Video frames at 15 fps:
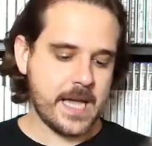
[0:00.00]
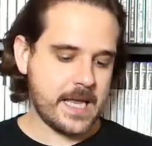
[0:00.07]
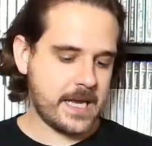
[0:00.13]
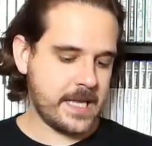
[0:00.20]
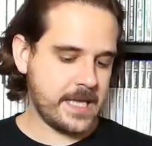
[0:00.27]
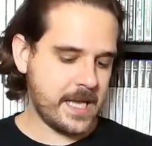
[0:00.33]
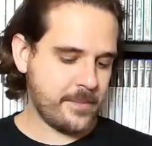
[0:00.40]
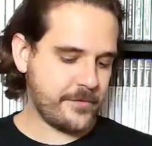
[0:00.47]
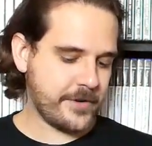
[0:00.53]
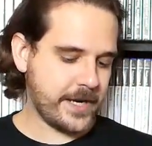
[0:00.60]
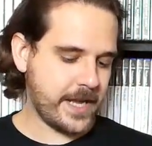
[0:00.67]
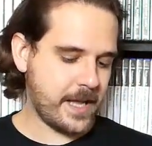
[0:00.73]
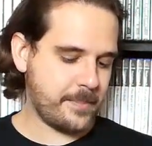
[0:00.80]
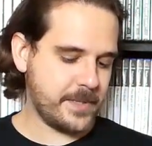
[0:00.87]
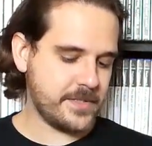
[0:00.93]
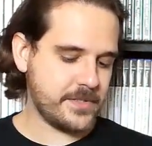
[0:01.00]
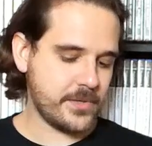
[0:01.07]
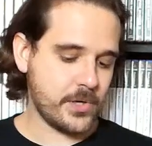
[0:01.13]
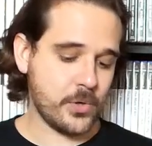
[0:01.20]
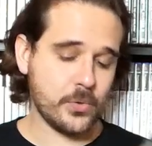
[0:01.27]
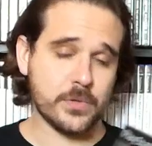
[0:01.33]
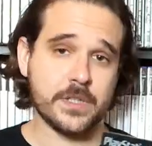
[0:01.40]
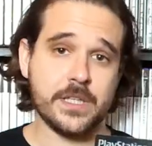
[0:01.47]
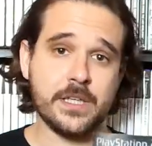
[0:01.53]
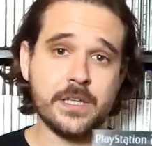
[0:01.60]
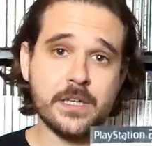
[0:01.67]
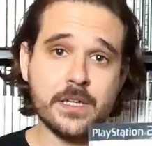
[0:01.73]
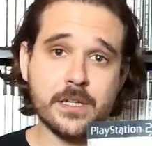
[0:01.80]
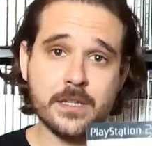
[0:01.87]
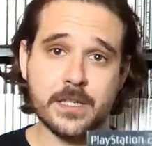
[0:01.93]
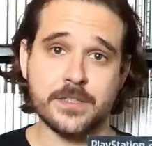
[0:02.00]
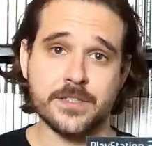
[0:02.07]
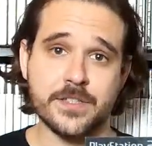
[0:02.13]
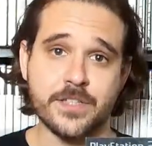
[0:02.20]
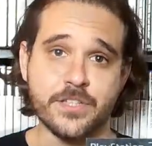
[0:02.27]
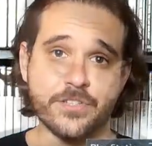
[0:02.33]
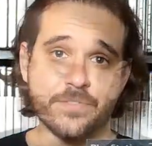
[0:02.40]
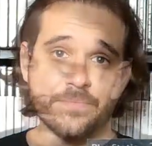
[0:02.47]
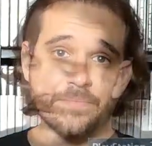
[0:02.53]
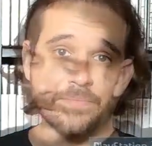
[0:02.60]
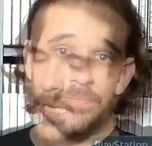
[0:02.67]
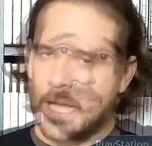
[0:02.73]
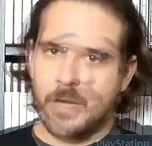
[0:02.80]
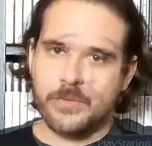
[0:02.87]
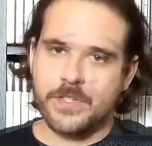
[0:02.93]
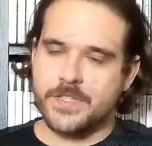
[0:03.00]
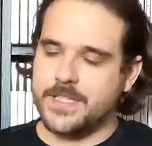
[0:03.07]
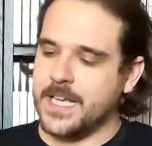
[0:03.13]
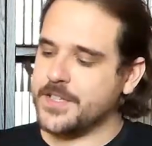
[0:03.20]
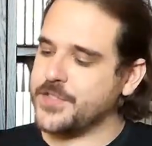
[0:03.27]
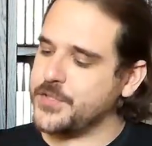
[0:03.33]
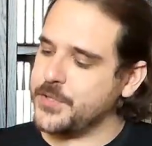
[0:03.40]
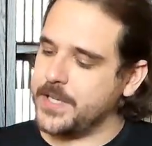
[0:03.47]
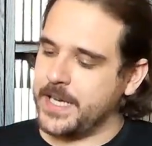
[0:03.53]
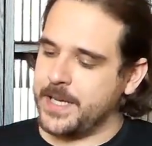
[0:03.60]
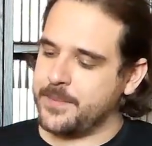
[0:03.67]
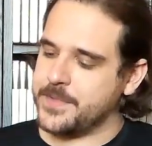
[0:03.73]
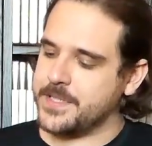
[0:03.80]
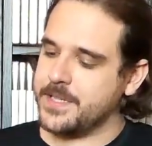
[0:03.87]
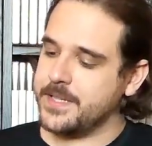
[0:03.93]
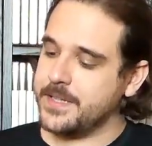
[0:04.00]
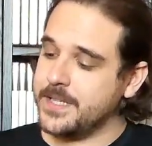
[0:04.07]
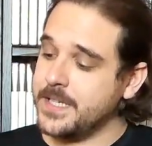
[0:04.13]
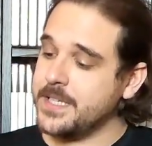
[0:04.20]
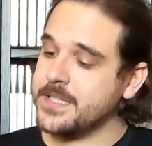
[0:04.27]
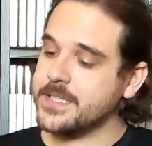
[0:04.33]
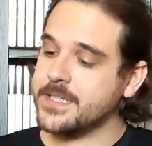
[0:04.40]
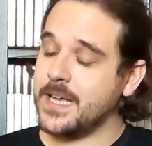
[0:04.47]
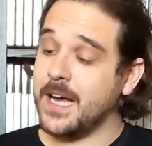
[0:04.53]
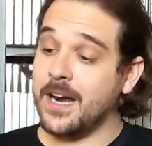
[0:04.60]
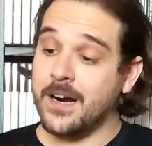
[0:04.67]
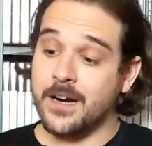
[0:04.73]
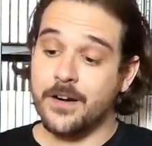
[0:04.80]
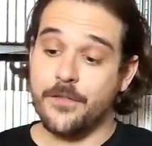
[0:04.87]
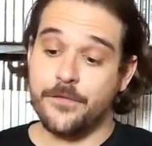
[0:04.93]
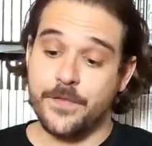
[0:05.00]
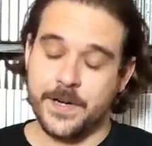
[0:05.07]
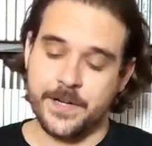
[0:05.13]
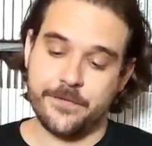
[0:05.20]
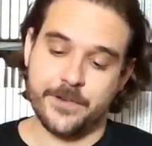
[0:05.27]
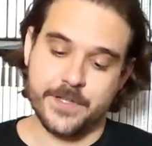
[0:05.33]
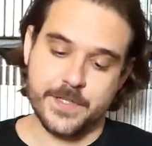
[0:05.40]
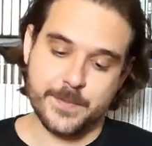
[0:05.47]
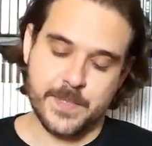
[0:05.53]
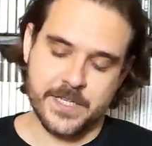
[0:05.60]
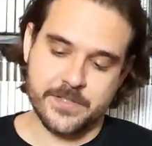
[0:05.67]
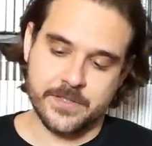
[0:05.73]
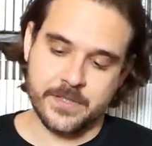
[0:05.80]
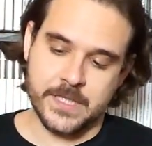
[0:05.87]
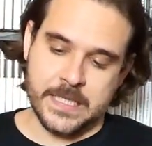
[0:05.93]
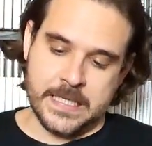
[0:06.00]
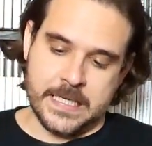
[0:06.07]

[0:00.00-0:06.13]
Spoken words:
And yeah, I'm very happy to own the Collector's Edition. Now, these next two games, these are very special.